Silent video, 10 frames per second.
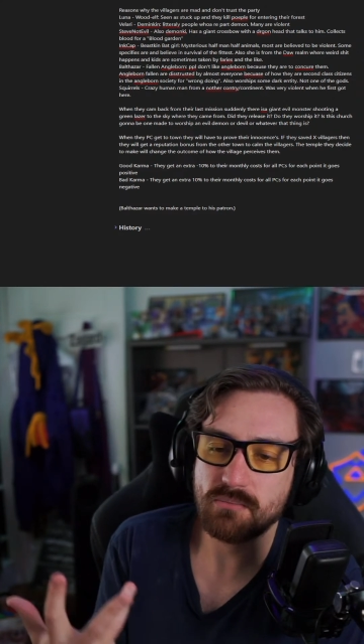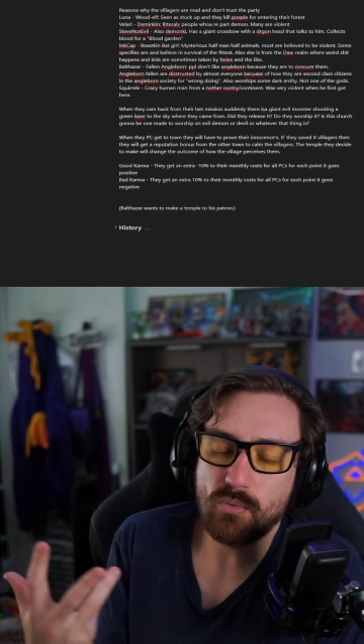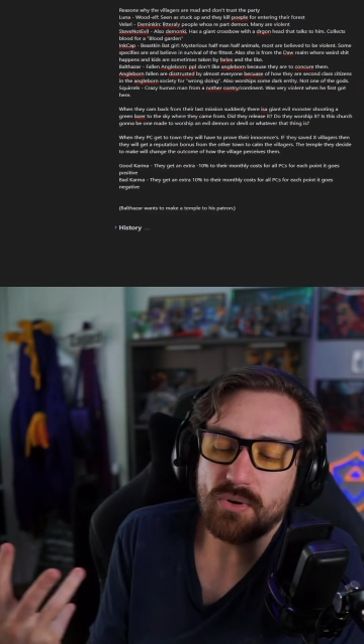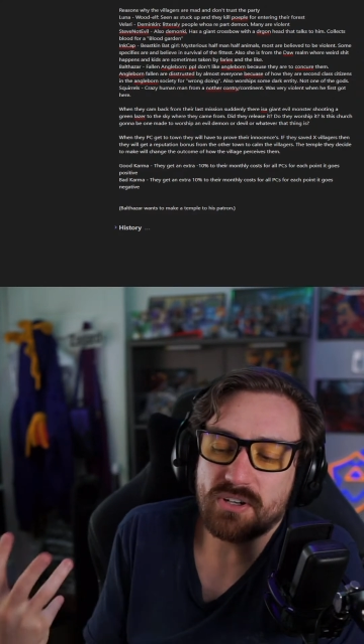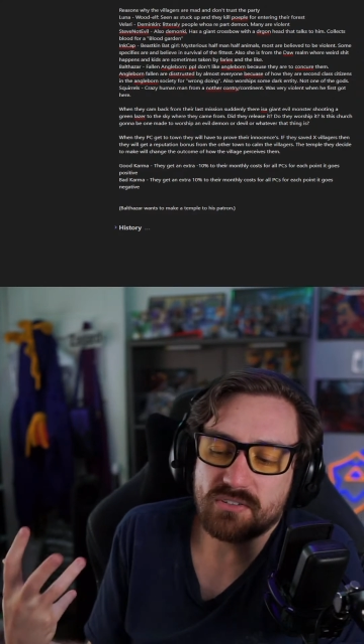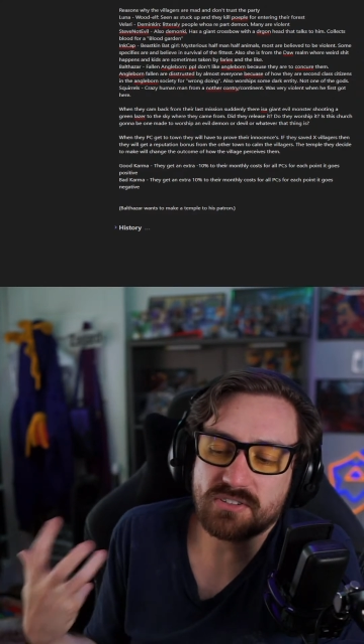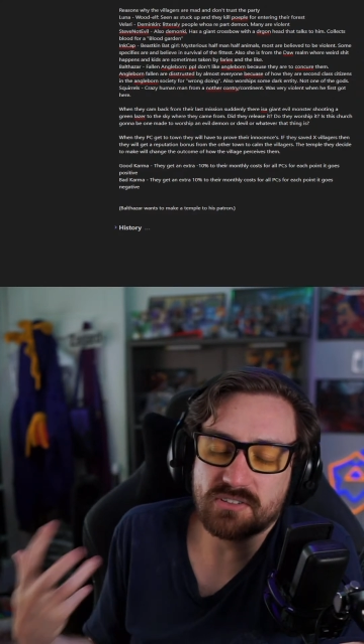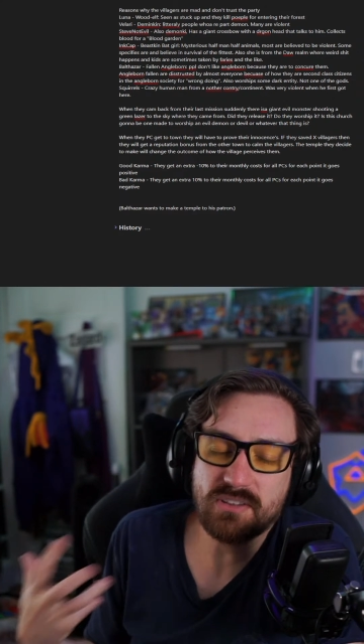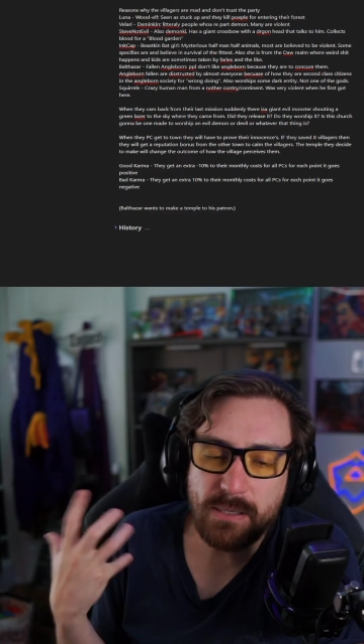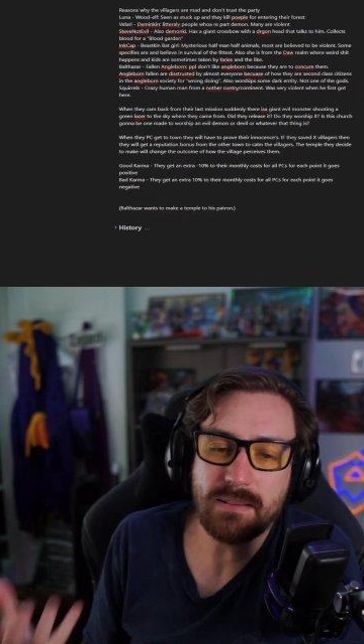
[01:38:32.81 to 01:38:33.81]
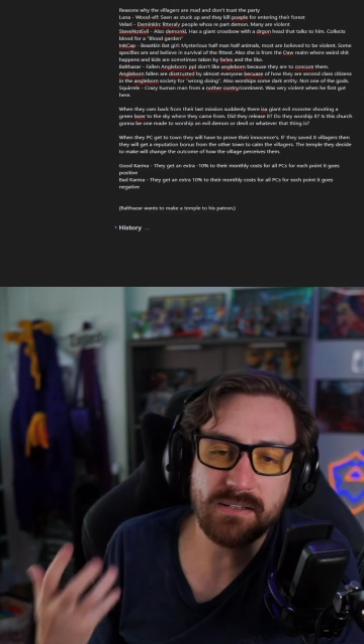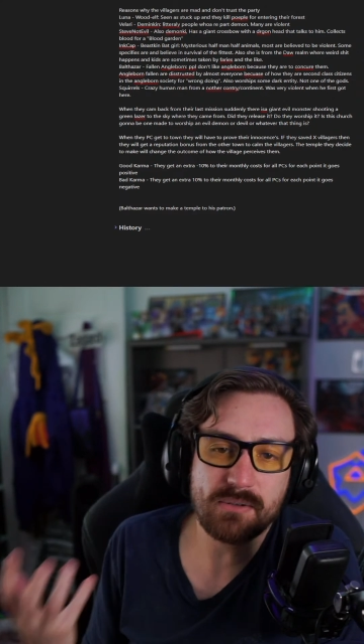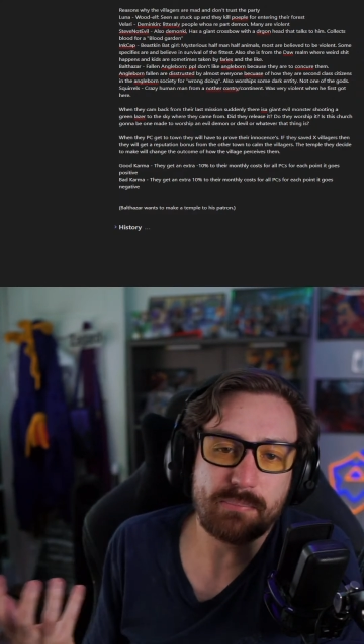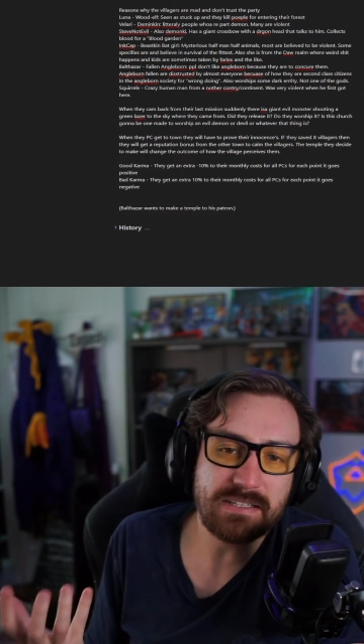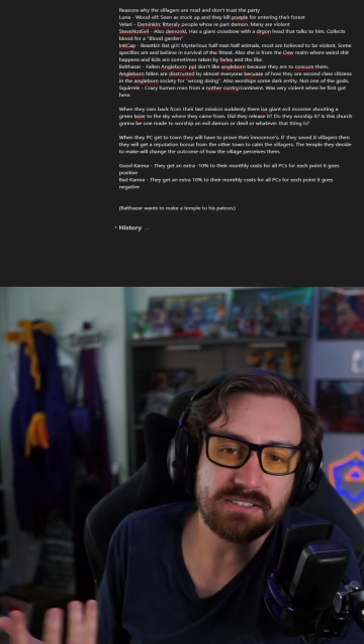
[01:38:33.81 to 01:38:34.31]
more you're
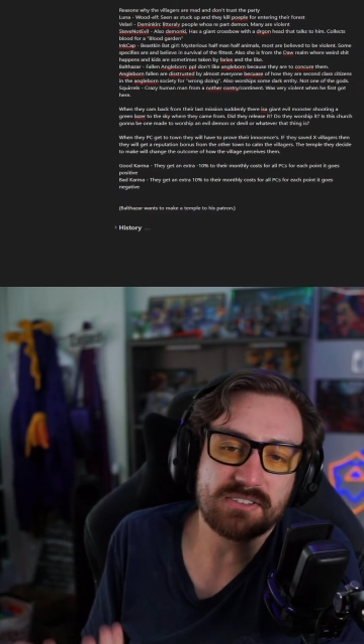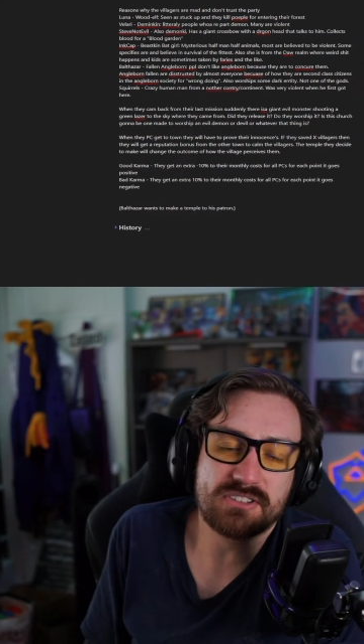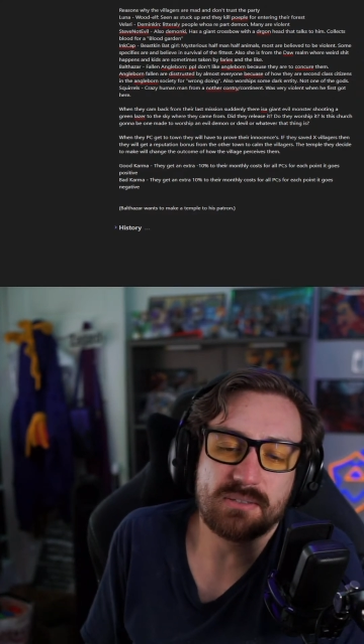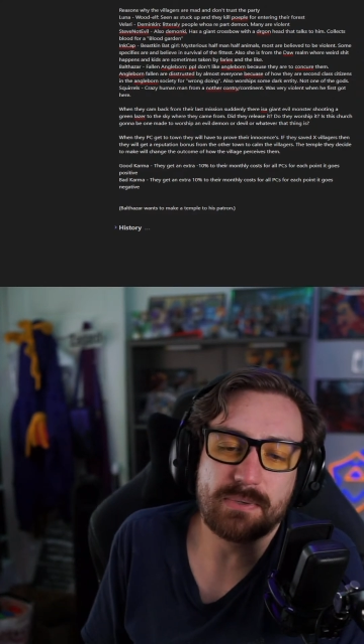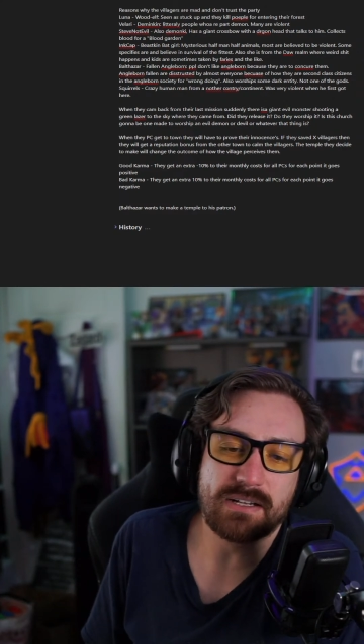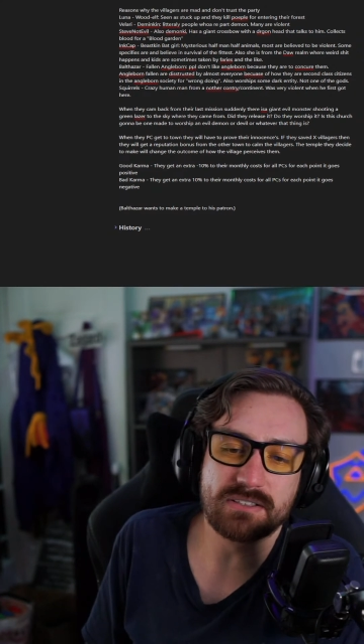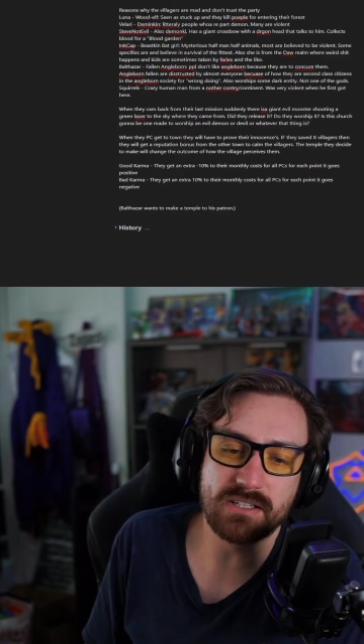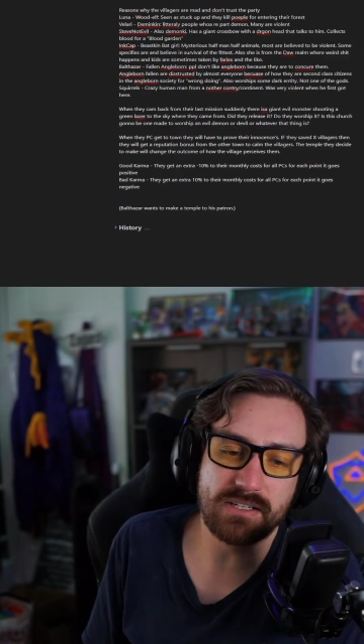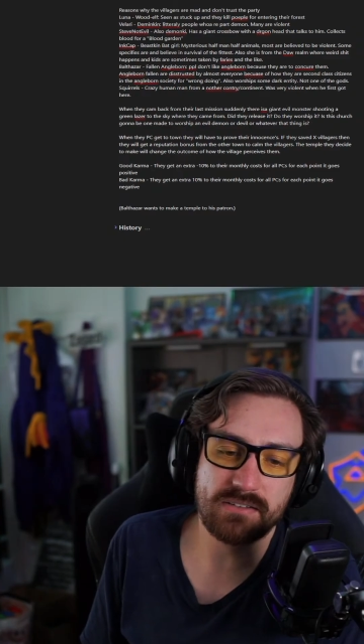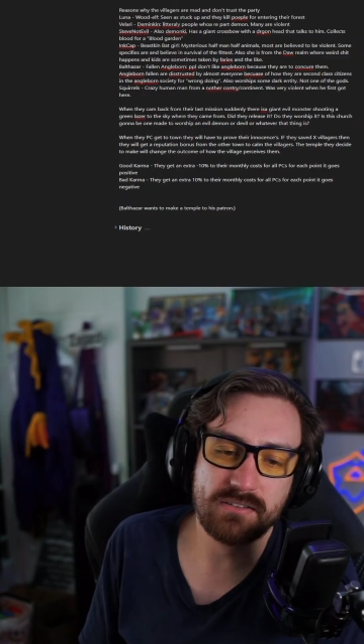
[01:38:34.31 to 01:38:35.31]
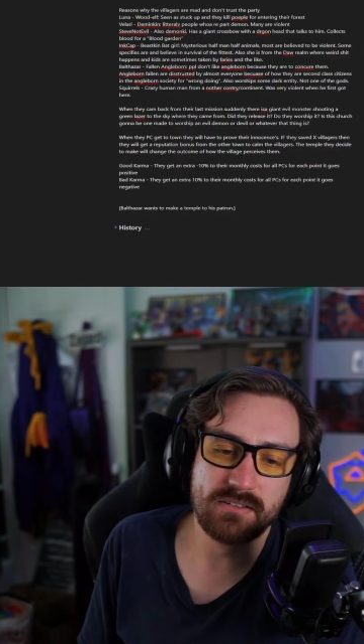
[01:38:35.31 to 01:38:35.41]
basically sleeping outside,